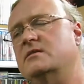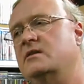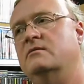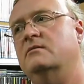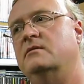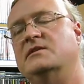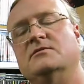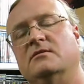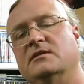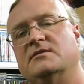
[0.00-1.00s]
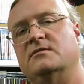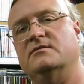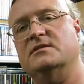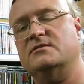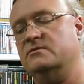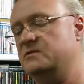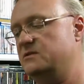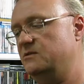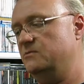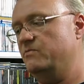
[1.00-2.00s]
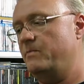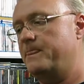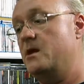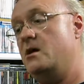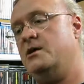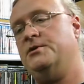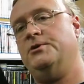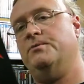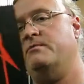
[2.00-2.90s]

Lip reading: And it's not listed on Discogs, so I don't know.